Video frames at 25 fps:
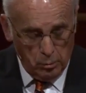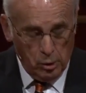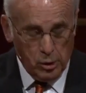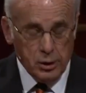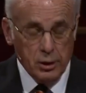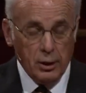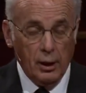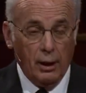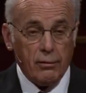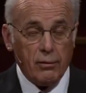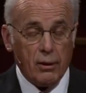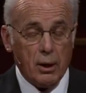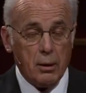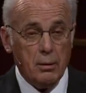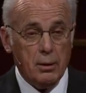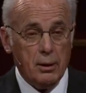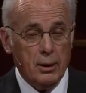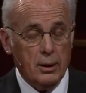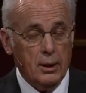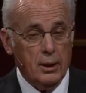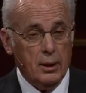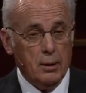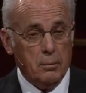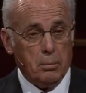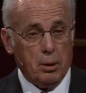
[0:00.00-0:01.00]
almost every
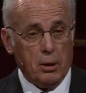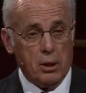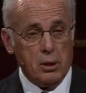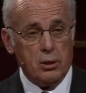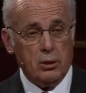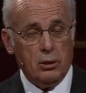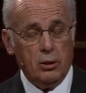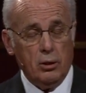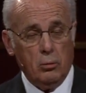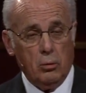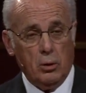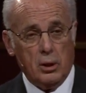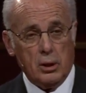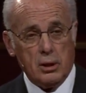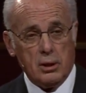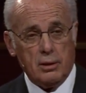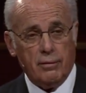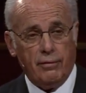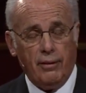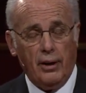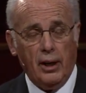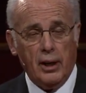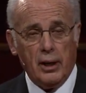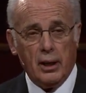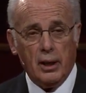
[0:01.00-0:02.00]
person who wants
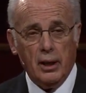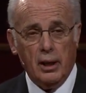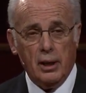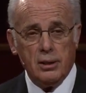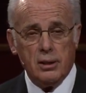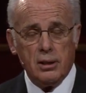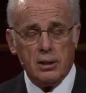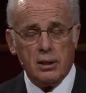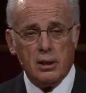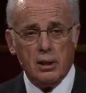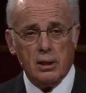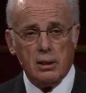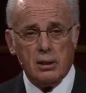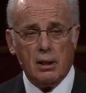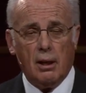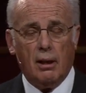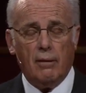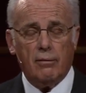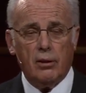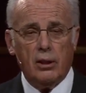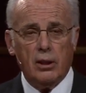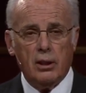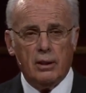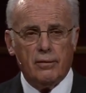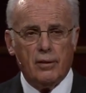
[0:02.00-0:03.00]
to fight against the
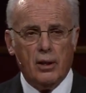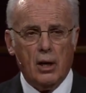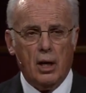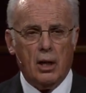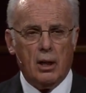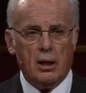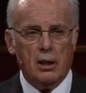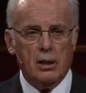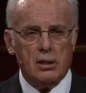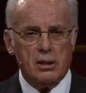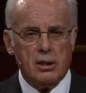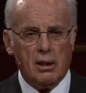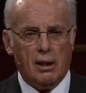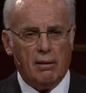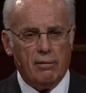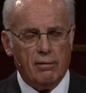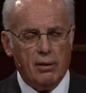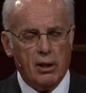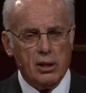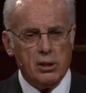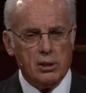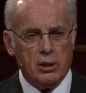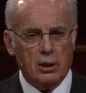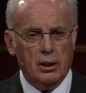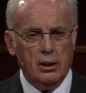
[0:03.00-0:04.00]
sovereignty of God in
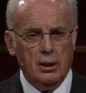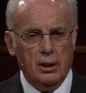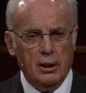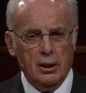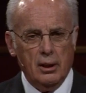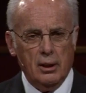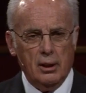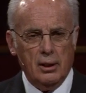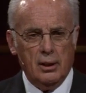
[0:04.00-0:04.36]
salvation